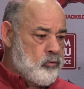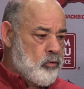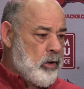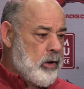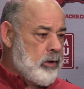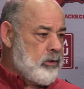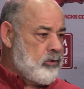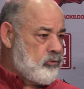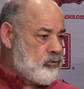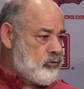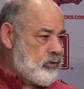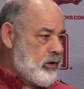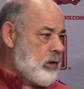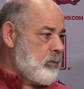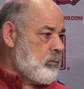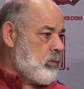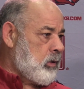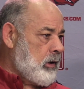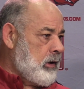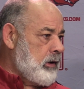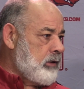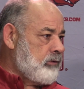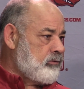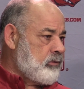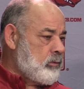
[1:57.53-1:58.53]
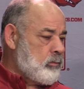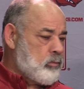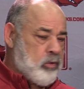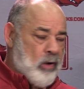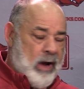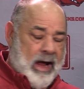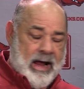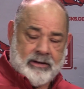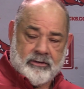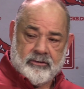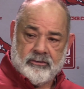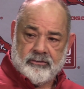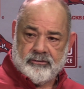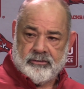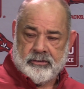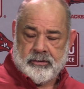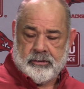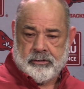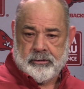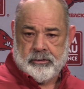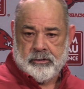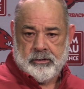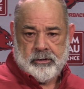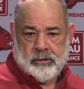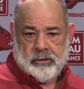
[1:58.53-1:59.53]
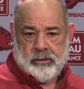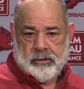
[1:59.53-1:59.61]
running the same plays in practice, and